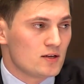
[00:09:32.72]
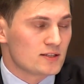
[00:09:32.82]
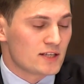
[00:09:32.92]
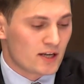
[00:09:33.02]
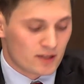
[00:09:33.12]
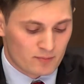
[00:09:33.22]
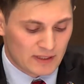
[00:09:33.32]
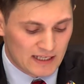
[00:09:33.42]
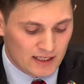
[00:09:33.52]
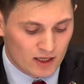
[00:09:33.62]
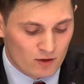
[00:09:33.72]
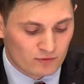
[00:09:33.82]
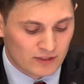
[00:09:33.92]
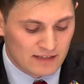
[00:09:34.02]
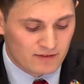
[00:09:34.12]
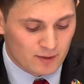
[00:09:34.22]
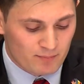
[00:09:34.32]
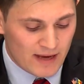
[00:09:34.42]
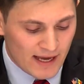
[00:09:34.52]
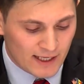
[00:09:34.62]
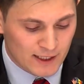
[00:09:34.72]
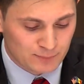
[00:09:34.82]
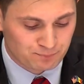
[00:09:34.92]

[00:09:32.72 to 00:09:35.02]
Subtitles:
said at the beginning of giving back